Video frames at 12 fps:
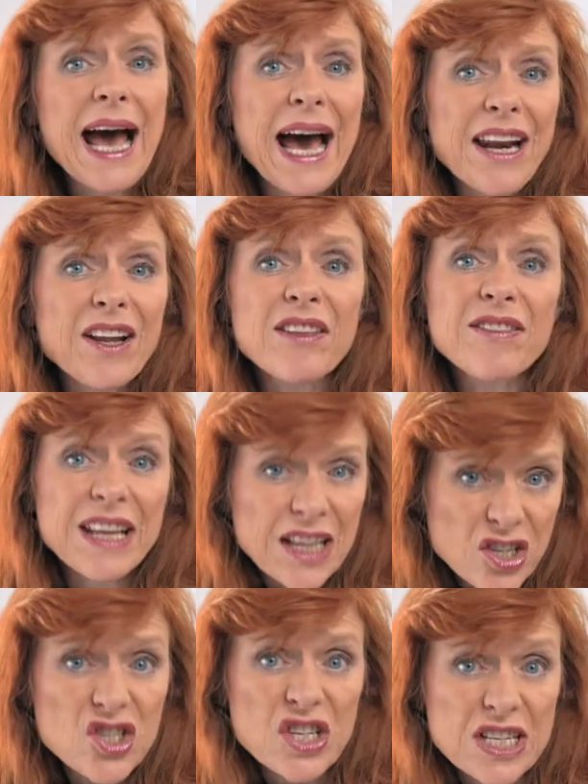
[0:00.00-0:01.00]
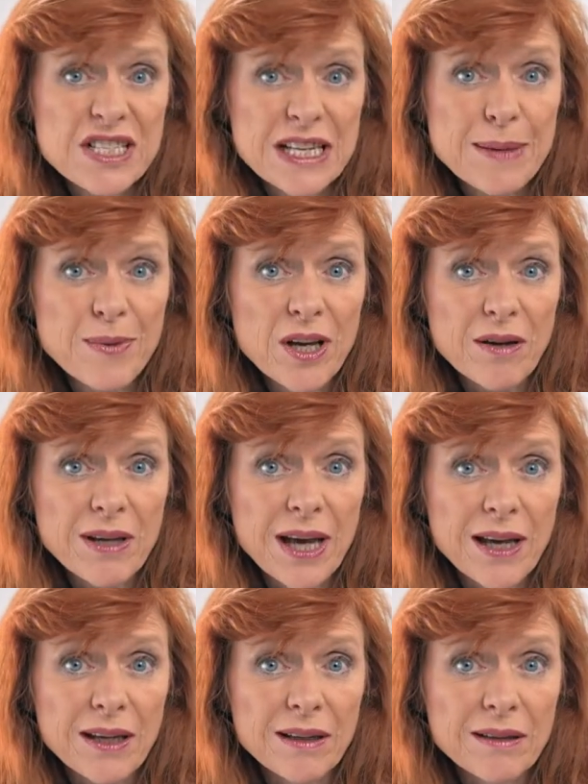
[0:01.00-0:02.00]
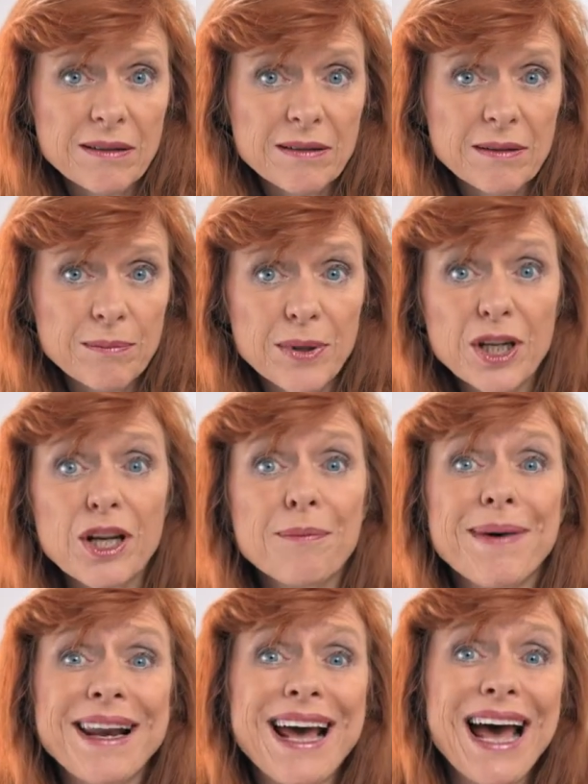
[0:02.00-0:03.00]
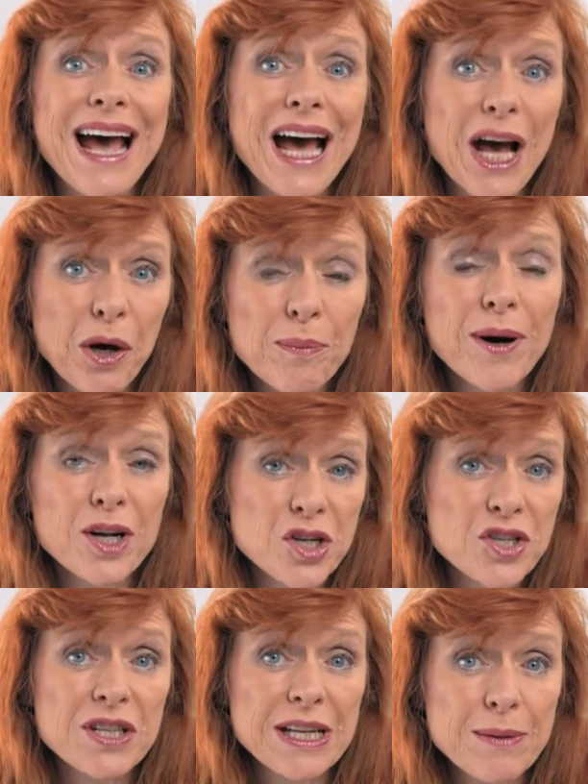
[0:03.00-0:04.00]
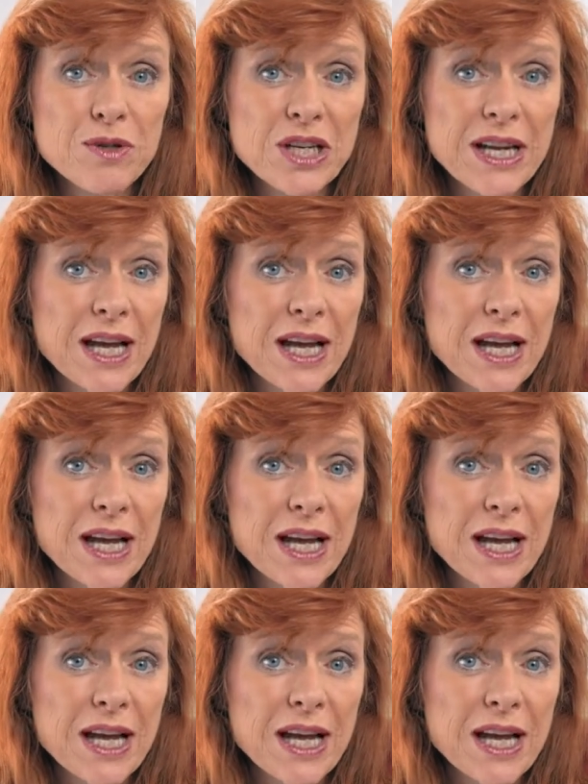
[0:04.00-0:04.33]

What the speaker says: Anna thinks she's sleeping okay, but no matter how much sleep she